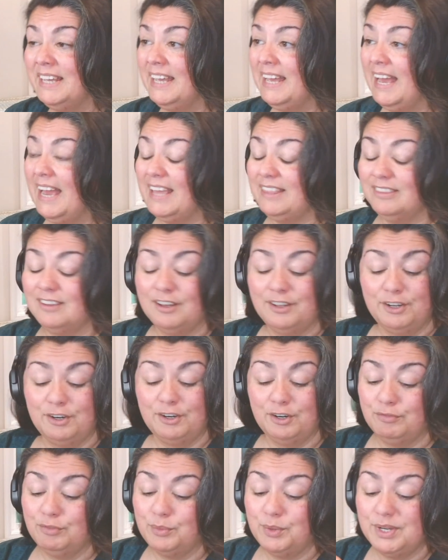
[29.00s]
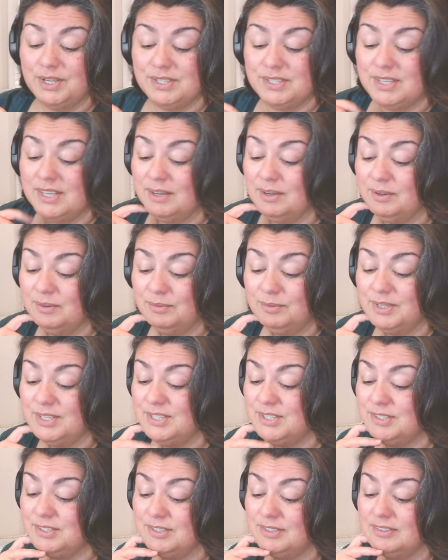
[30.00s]
I thought her voice
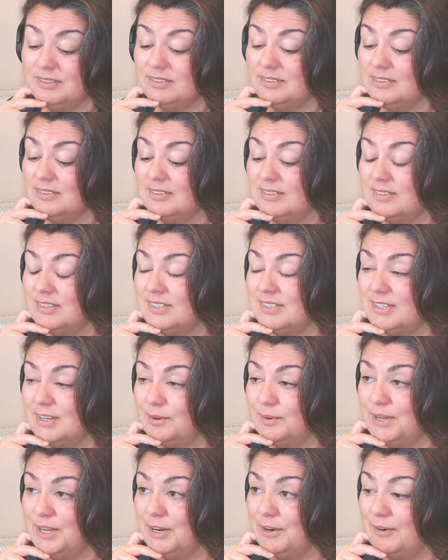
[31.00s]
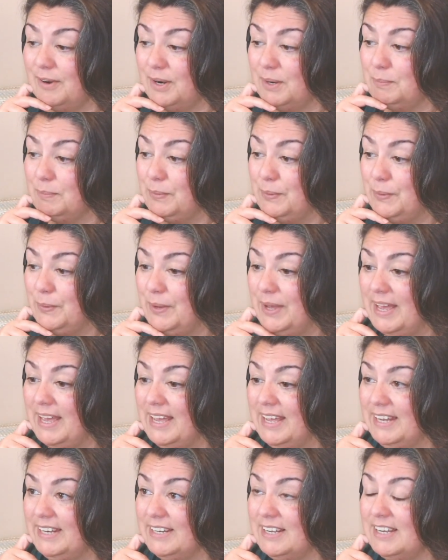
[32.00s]
was so incredible.
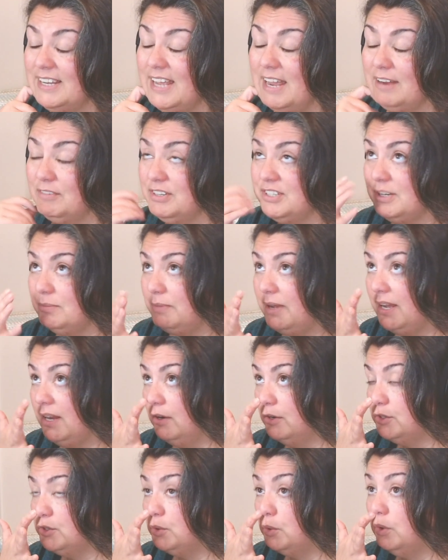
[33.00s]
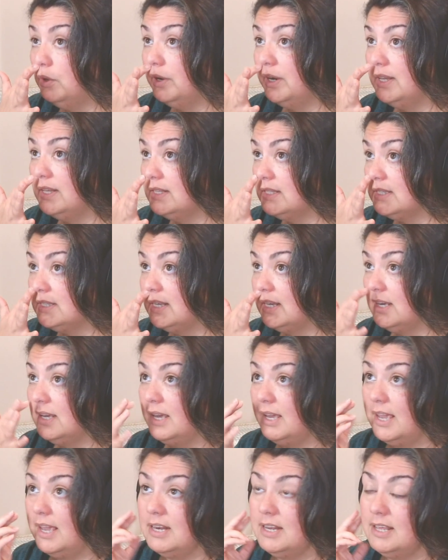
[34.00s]
And every time I hear Tori
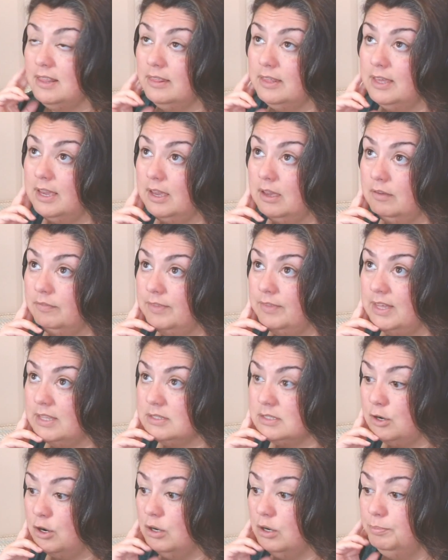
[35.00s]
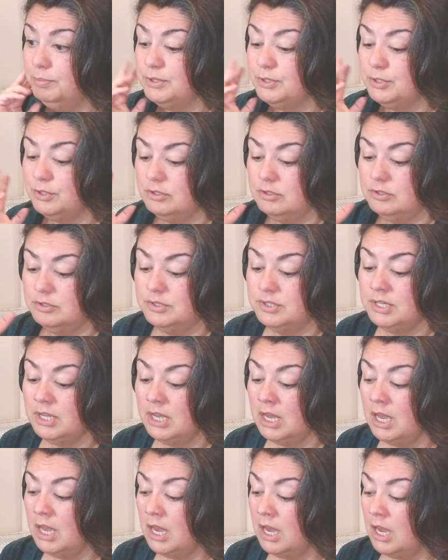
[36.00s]
singing anything that's Carpenters,
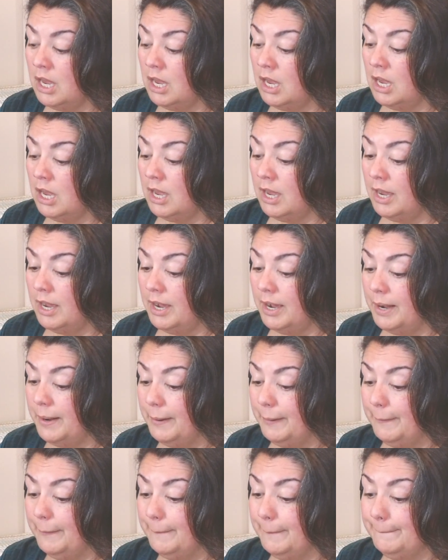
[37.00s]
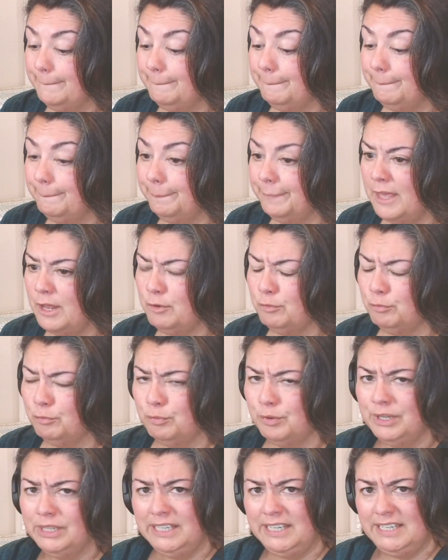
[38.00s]
it
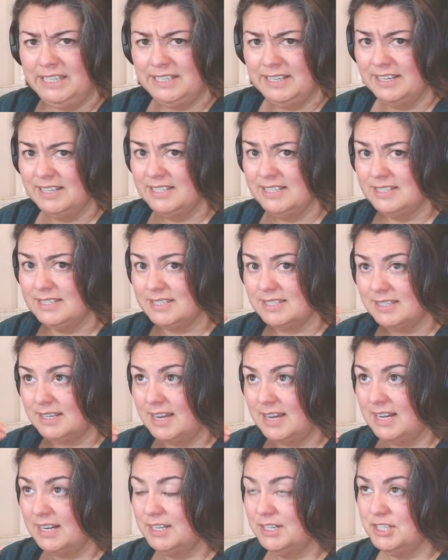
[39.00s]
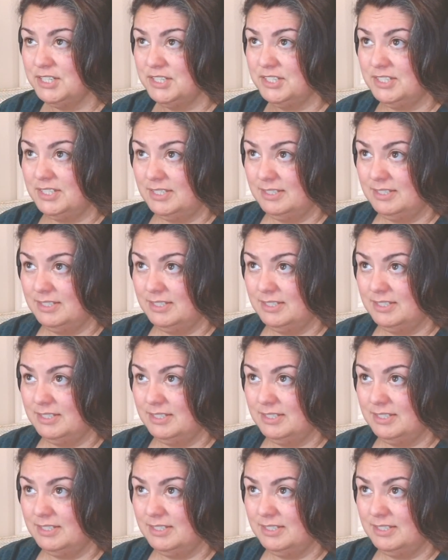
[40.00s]
really does kind of just